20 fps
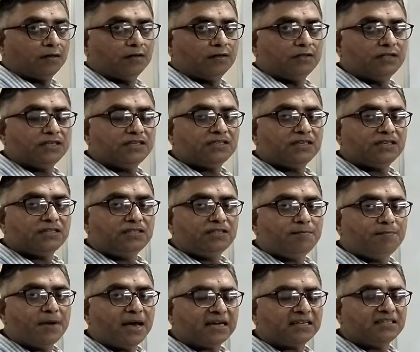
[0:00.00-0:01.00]
This is the
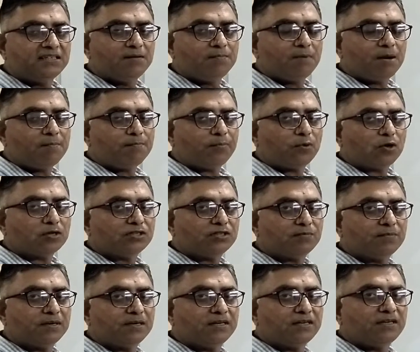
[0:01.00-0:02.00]
maximum
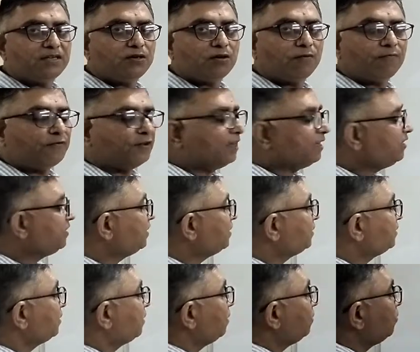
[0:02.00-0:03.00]
possibility of
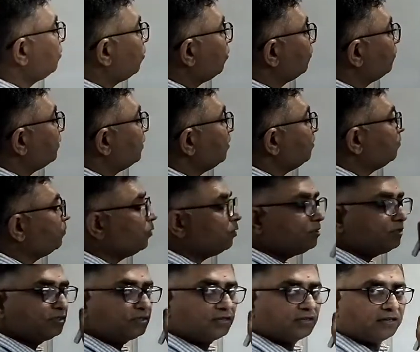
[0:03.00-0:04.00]
variation of
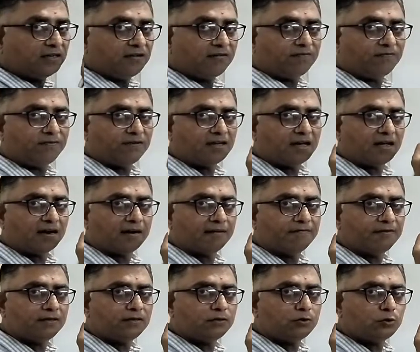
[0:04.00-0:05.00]
inputs if we are
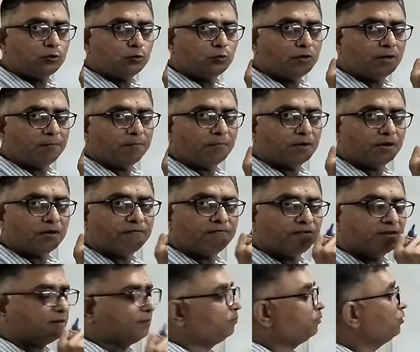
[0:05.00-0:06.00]
having 2 number of
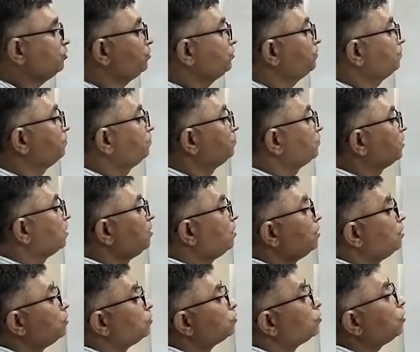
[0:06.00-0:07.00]
inputs.
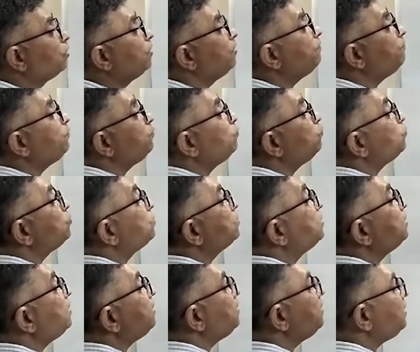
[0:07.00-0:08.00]
So if you
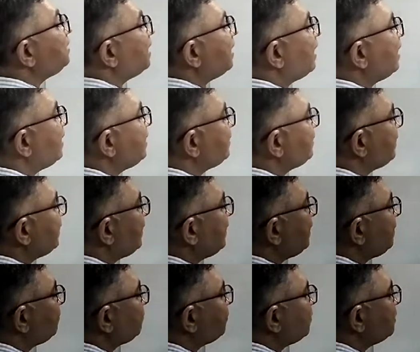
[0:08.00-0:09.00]
see the AND
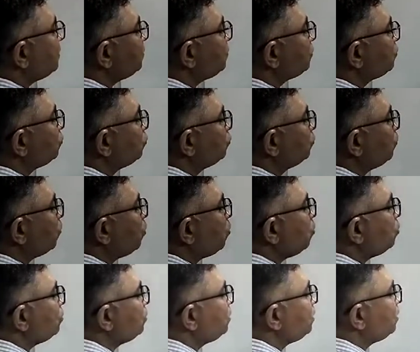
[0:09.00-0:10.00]
gate, once
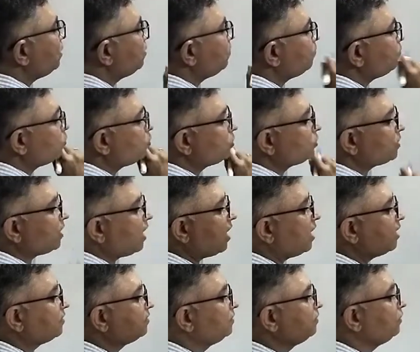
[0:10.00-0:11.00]
both the inputs
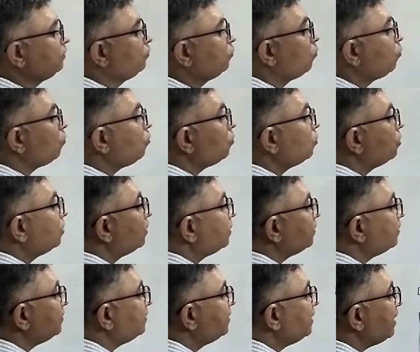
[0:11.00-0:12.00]
are 0,
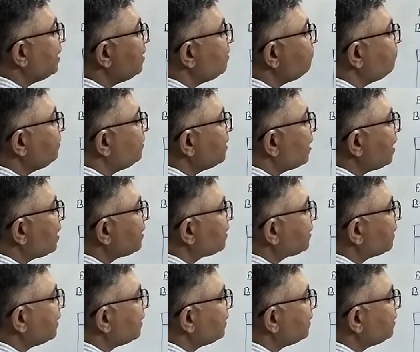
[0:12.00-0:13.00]
then we are
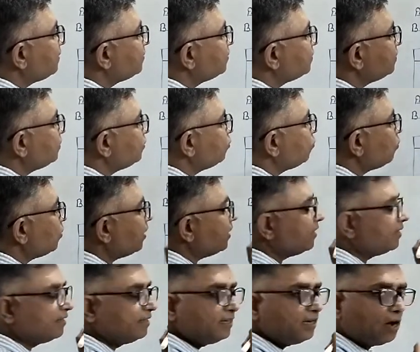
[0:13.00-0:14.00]
getting 0
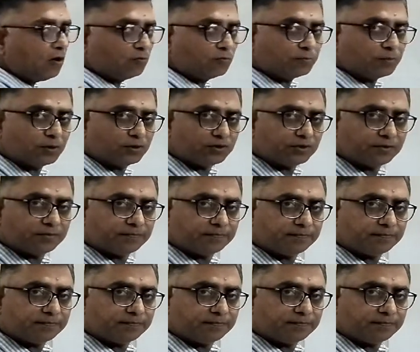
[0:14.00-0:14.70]
at the output.